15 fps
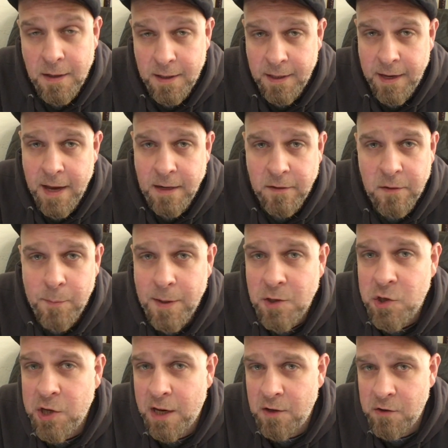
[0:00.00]
Again, it's
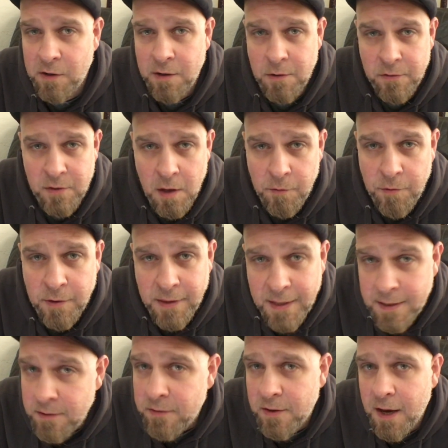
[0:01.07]
about changing yourself on
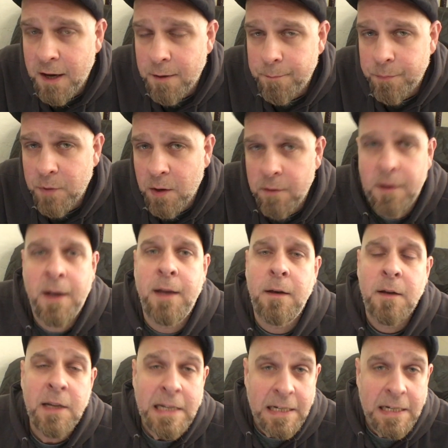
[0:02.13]
the inside, all right?